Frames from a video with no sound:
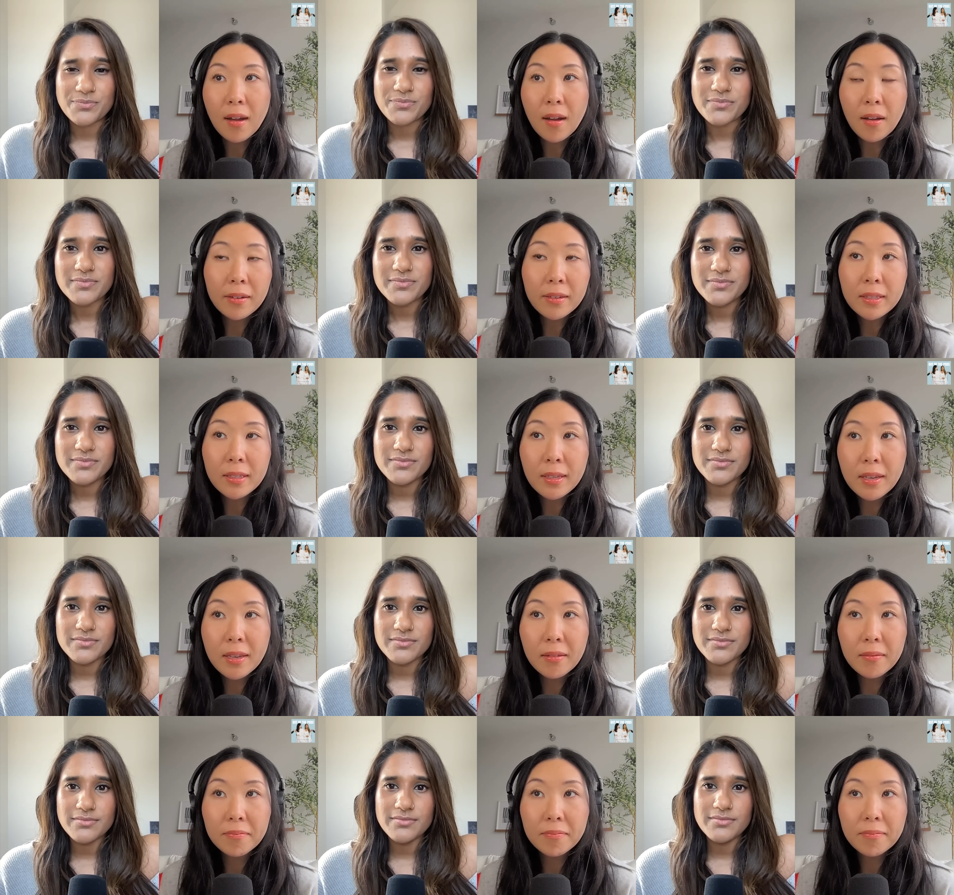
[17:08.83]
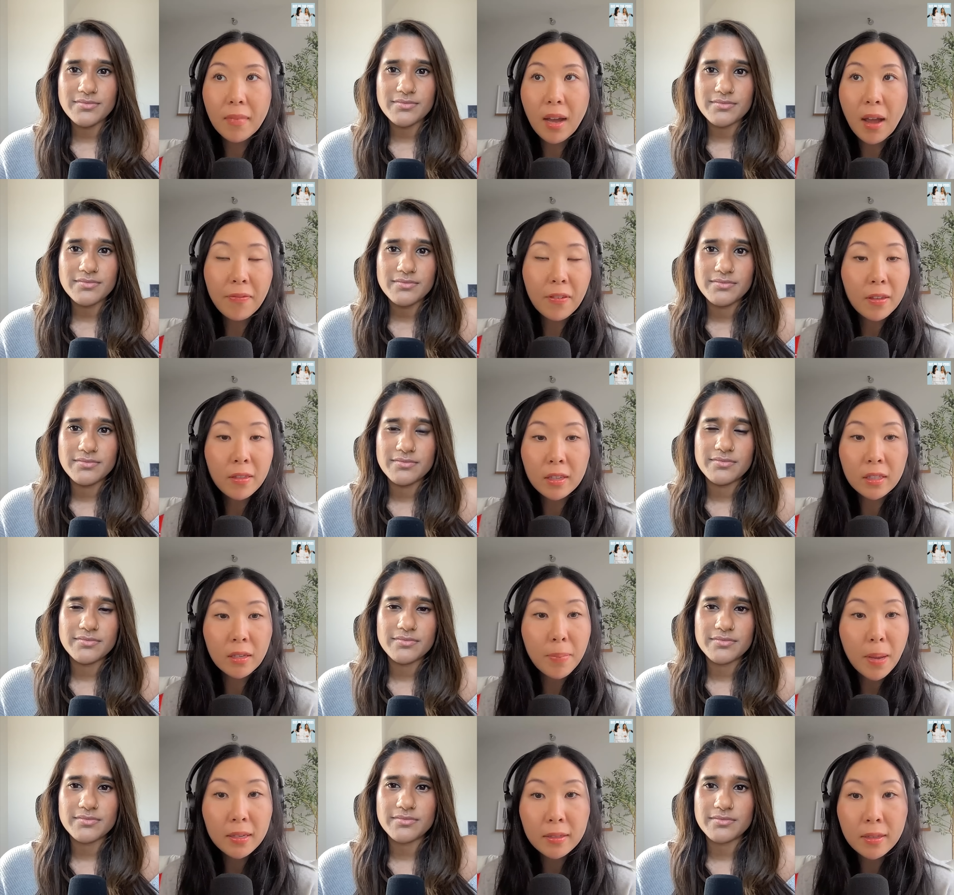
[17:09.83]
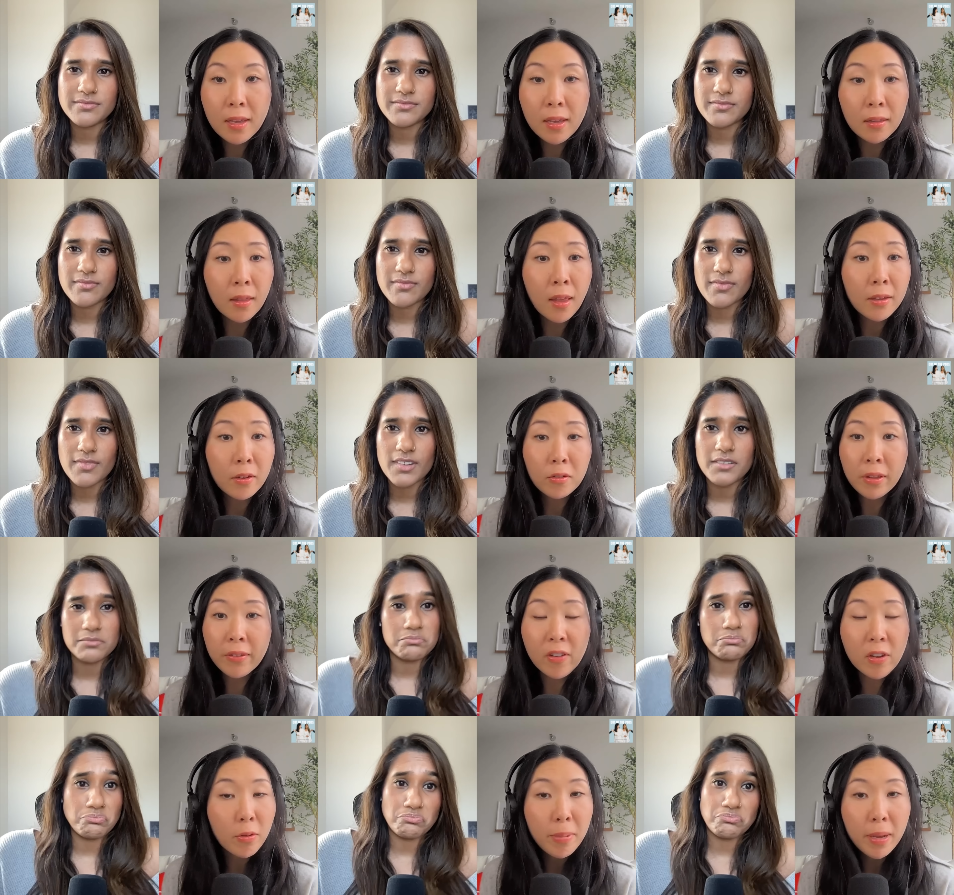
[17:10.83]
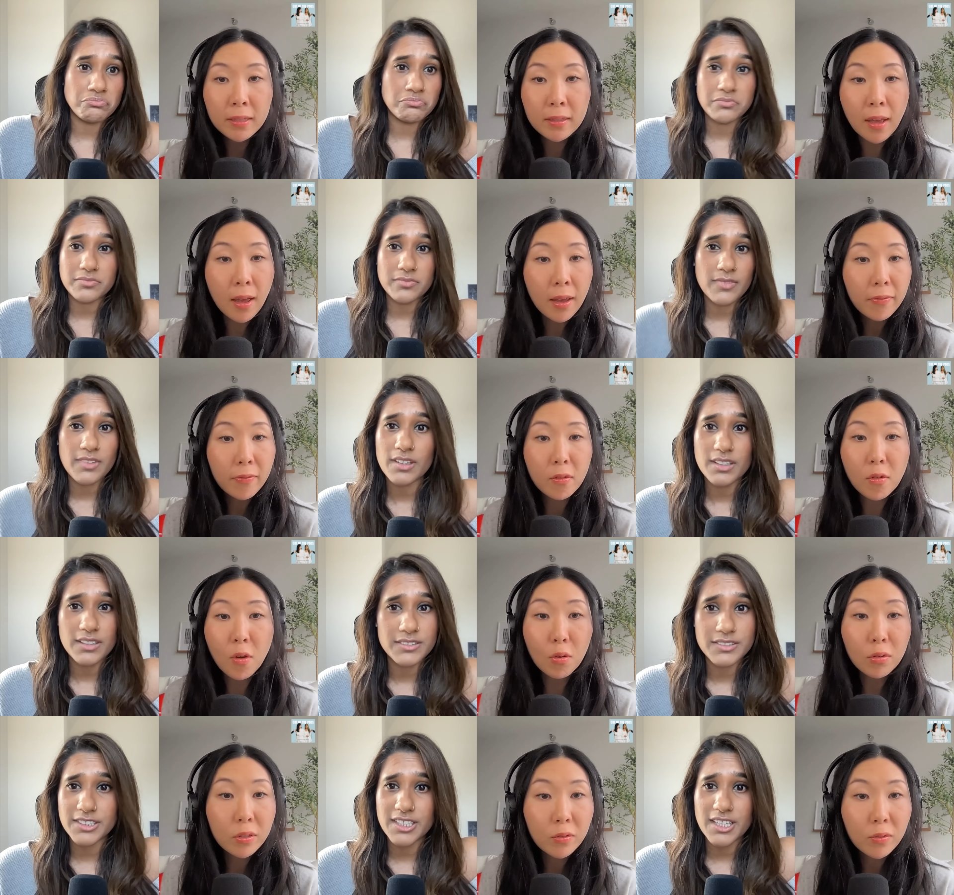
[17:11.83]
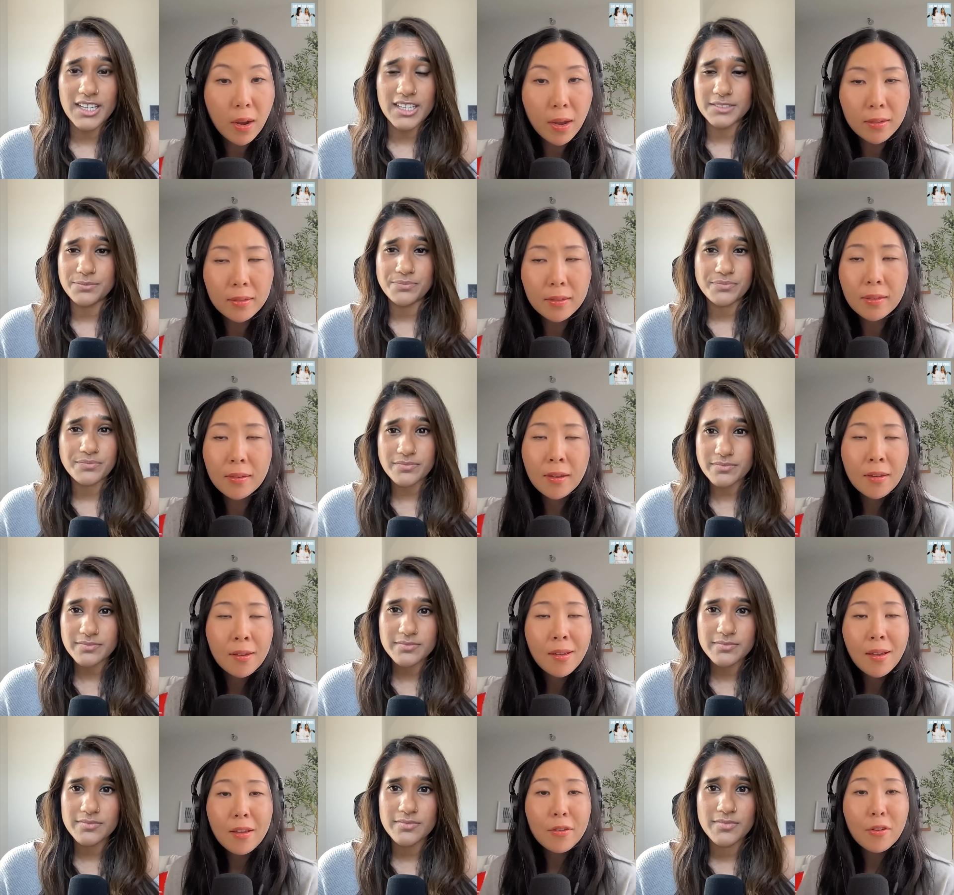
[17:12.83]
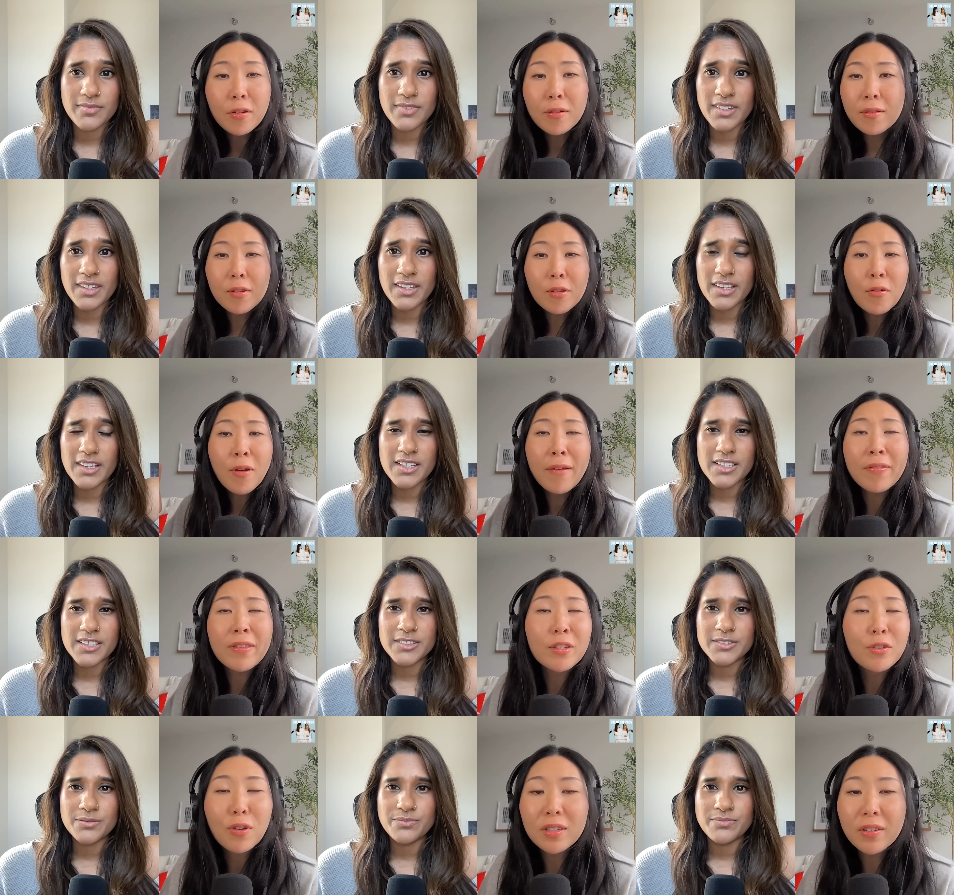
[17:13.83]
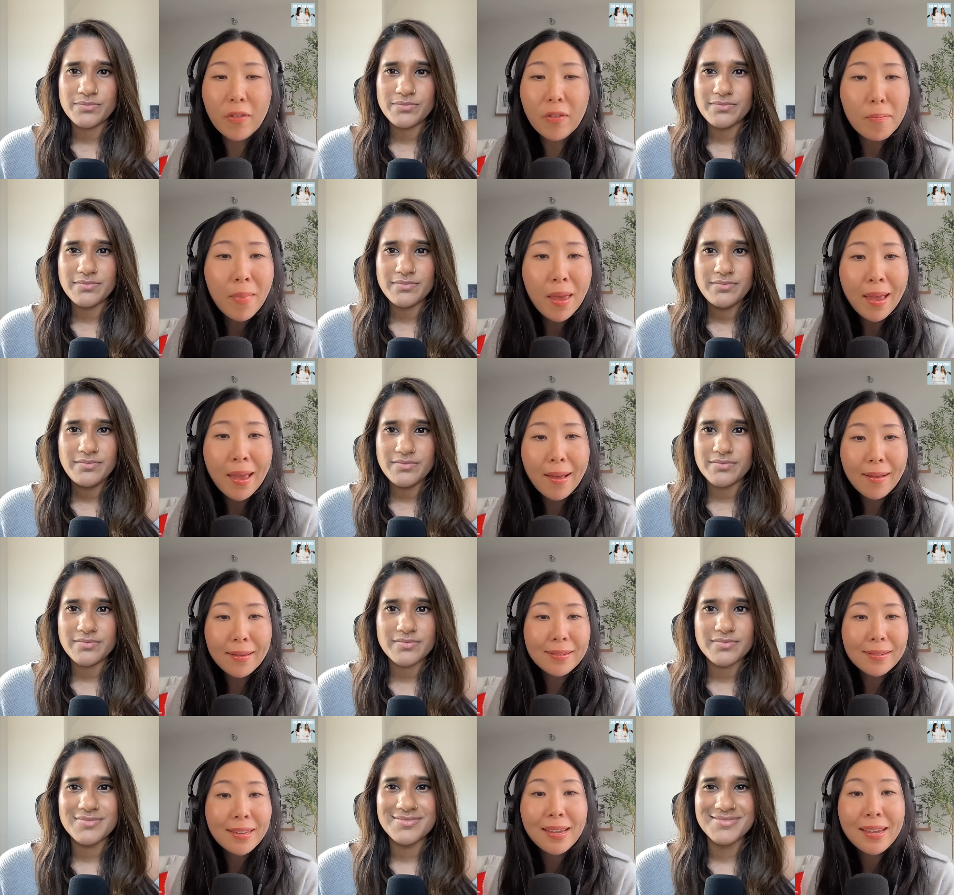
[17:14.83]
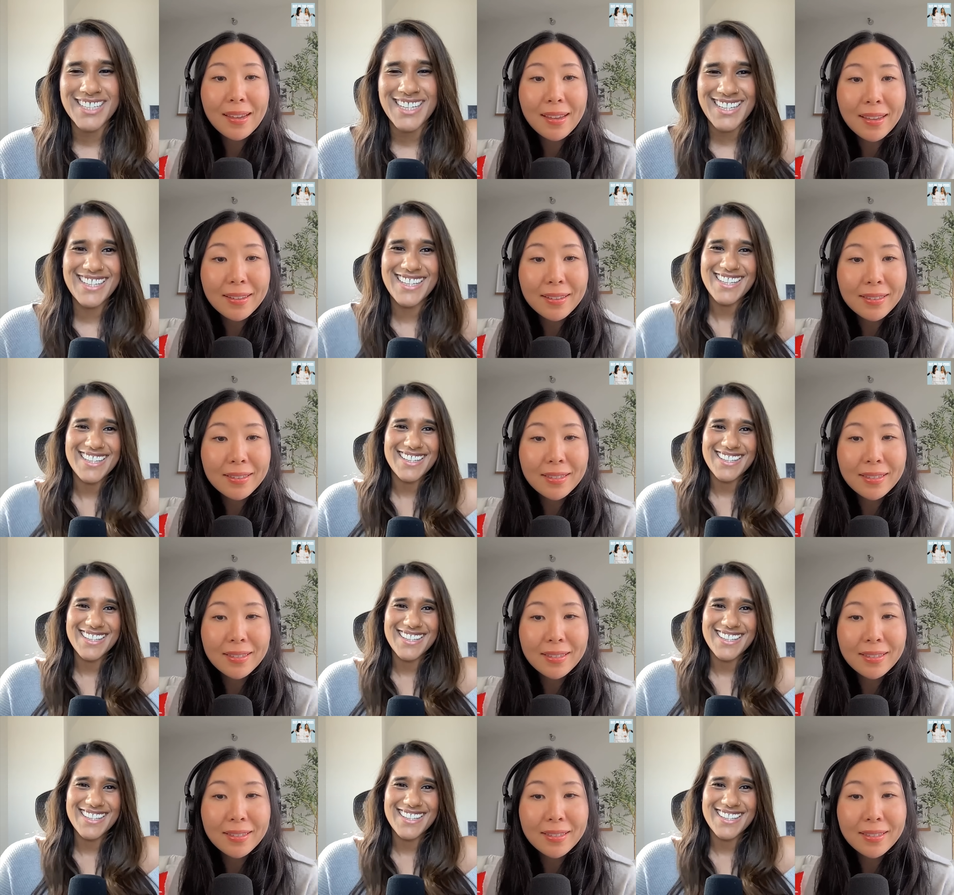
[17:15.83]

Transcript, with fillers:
Speaker 1: honestly, I feel like that's the best thing. Like you're living your best life, no stress. Yeah. You're you don't have the stress of a man, kid,